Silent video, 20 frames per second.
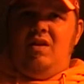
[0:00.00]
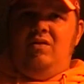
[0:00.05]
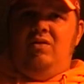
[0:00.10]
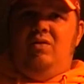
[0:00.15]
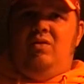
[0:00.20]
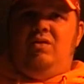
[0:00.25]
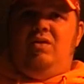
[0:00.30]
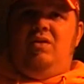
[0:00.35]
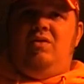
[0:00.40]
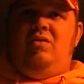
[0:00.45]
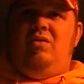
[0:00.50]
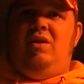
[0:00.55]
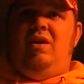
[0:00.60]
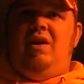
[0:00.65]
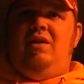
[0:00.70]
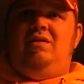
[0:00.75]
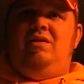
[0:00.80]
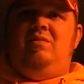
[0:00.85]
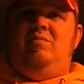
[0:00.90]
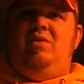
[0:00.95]
North Dakota
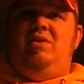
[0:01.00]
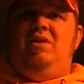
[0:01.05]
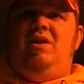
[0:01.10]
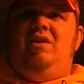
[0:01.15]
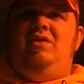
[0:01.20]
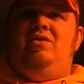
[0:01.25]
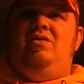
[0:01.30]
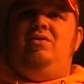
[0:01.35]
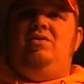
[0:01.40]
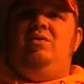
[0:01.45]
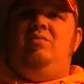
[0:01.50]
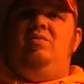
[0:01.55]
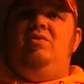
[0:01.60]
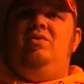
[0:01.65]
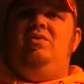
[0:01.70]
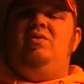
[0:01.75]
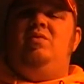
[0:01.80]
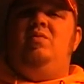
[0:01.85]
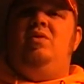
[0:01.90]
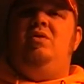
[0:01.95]
has the potential to
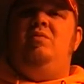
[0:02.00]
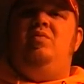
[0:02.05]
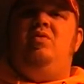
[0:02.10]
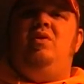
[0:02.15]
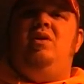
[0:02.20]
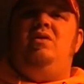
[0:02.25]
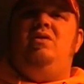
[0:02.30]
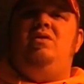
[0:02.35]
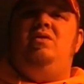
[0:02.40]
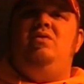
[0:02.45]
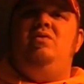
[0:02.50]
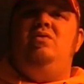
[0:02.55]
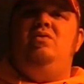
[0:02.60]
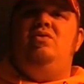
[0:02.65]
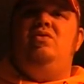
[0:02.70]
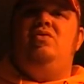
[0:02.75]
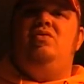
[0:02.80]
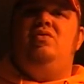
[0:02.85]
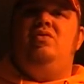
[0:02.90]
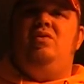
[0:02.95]
produce 1.2
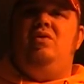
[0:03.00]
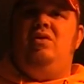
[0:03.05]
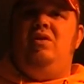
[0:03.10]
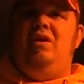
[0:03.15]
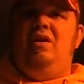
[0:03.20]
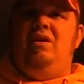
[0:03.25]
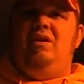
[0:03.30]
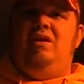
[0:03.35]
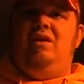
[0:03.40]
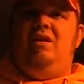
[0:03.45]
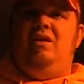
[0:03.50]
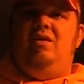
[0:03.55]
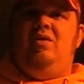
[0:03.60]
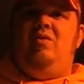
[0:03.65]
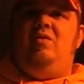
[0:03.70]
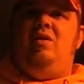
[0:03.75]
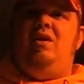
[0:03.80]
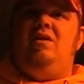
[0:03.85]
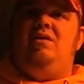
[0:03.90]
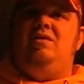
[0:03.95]
trillion
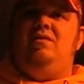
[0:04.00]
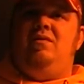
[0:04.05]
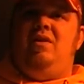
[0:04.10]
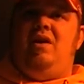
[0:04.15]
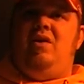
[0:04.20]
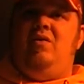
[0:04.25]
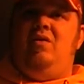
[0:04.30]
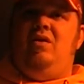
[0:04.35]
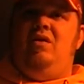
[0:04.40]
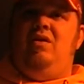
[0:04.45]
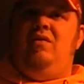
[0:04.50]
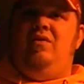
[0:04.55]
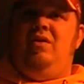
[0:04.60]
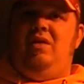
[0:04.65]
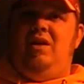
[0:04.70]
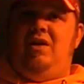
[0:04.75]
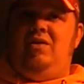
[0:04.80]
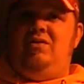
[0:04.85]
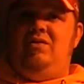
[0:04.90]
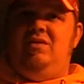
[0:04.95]
kilowatts of hour of
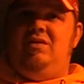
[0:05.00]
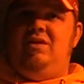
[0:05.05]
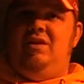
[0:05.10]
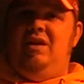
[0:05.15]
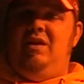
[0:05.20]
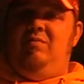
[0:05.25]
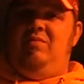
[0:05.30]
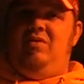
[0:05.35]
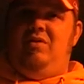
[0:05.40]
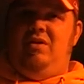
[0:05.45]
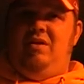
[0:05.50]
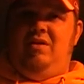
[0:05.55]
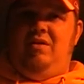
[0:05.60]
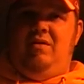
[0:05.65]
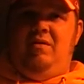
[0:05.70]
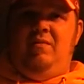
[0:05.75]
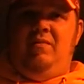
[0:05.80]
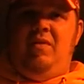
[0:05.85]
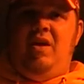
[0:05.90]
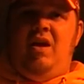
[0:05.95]
electricity per
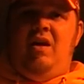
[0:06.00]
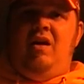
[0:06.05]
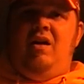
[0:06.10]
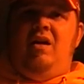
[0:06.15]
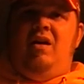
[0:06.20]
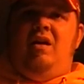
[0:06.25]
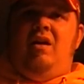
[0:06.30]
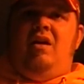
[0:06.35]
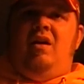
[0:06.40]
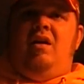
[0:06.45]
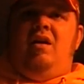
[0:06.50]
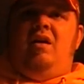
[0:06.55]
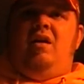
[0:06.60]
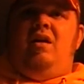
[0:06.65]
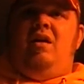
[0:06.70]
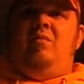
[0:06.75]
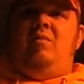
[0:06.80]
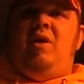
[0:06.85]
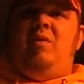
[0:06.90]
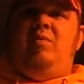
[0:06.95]
year.
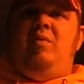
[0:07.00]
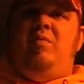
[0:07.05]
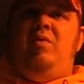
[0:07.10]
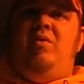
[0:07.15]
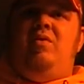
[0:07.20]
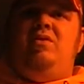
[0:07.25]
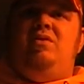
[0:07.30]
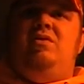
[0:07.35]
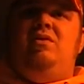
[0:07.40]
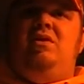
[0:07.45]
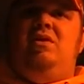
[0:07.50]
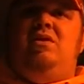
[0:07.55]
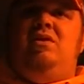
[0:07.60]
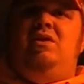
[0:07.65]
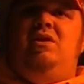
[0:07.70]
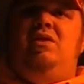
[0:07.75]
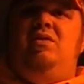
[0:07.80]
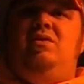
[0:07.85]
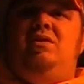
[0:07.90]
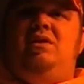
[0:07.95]
My proposal is
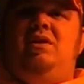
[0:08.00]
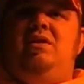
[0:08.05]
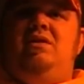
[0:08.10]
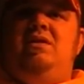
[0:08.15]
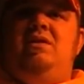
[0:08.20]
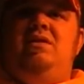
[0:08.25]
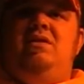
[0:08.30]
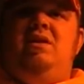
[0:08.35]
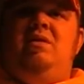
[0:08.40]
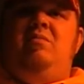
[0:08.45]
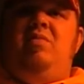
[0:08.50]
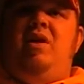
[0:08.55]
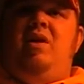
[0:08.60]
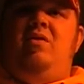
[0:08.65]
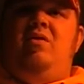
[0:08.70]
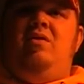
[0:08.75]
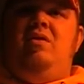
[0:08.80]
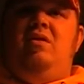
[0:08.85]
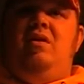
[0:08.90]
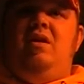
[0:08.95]
to use the existing
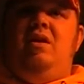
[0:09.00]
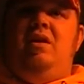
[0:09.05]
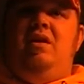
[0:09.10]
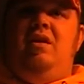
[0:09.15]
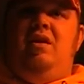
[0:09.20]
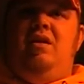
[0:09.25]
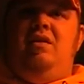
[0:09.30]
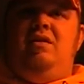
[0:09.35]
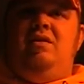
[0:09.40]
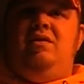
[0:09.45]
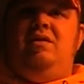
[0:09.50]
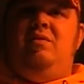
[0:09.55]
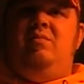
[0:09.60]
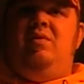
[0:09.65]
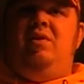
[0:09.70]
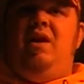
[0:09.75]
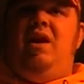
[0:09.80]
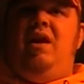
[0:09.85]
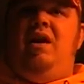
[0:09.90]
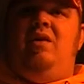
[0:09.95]
power grid and to
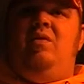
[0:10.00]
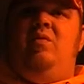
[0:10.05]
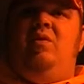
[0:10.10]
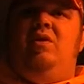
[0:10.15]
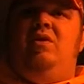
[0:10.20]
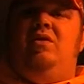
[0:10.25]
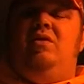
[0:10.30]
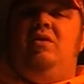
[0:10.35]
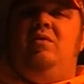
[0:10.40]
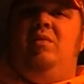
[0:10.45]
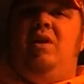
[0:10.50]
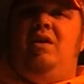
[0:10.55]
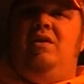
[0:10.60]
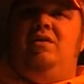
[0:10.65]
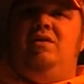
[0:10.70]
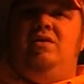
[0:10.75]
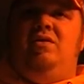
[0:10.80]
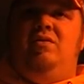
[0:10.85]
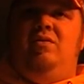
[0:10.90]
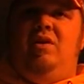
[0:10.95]
simply add wind
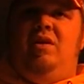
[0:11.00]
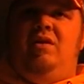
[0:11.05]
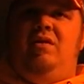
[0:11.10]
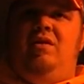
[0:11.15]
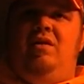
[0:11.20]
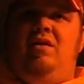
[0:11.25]
turbines to it.